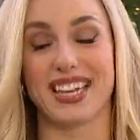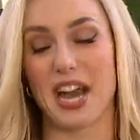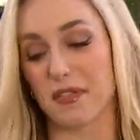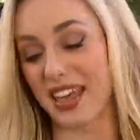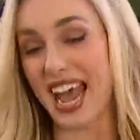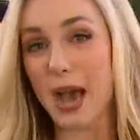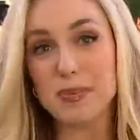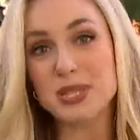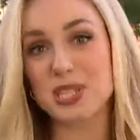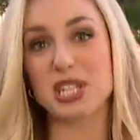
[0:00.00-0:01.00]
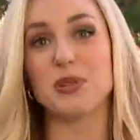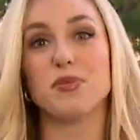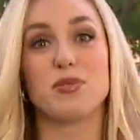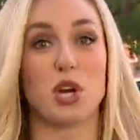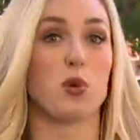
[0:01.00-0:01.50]
Now, if that happens to
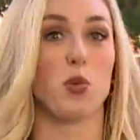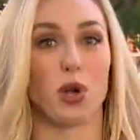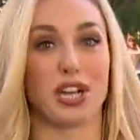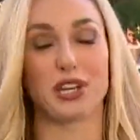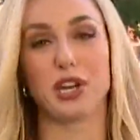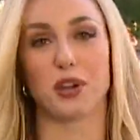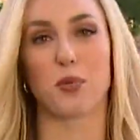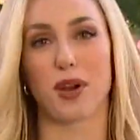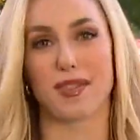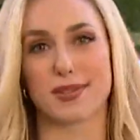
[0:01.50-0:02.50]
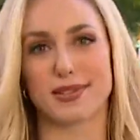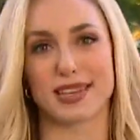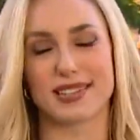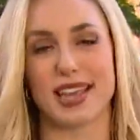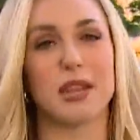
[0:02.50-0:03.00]
you, don't worry. You can go to one of the
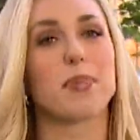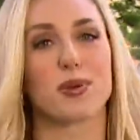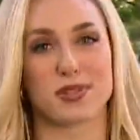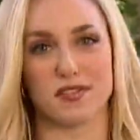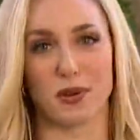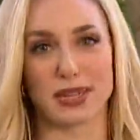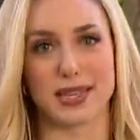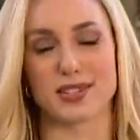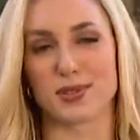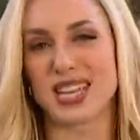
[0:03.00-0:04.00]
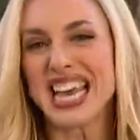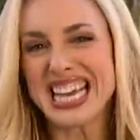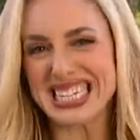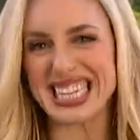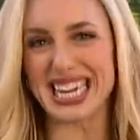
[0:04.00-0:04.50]
six in person voting centers
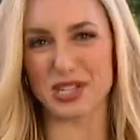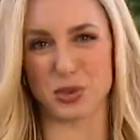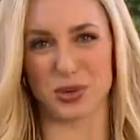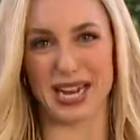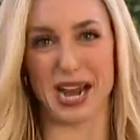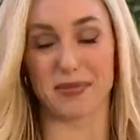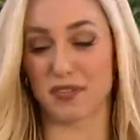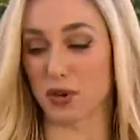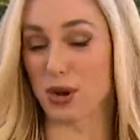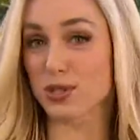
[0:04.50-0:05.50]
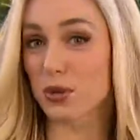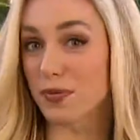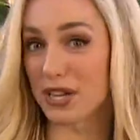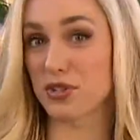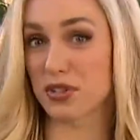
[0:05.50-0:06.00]
to get it sorted out. If you're also a
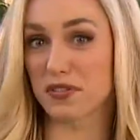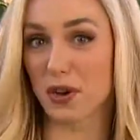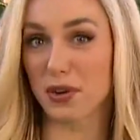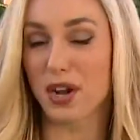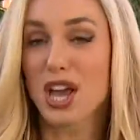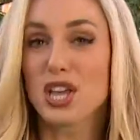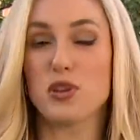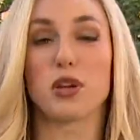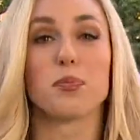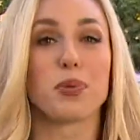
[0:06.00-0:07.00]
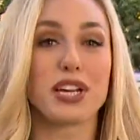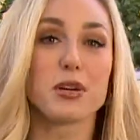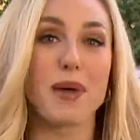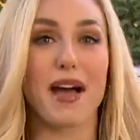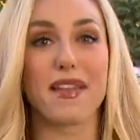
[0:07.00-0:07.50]
registered voter, you can print
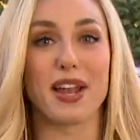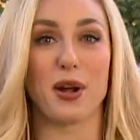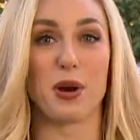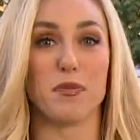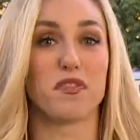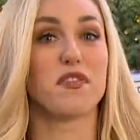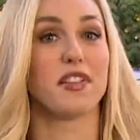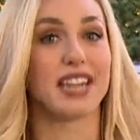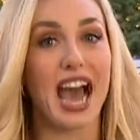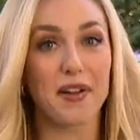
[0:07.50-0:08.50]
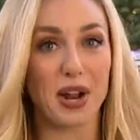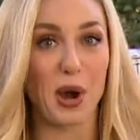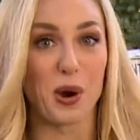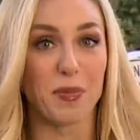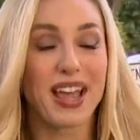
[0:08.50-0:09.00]
your ballot at home, fill it out at
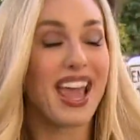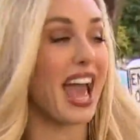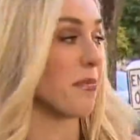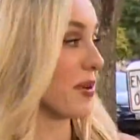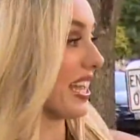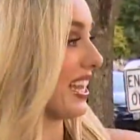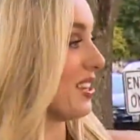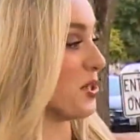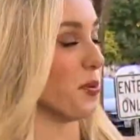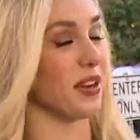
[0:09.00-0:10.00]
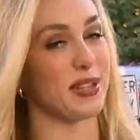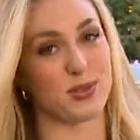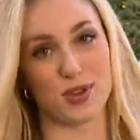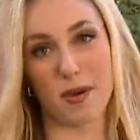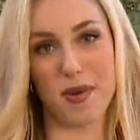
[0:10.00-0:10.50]
home, and bring it into one of
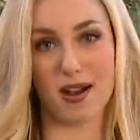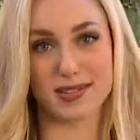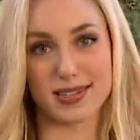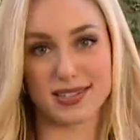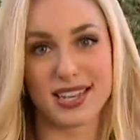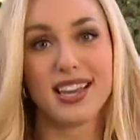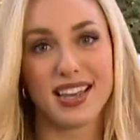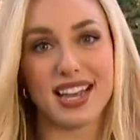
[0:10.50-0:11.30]
these drop boxes.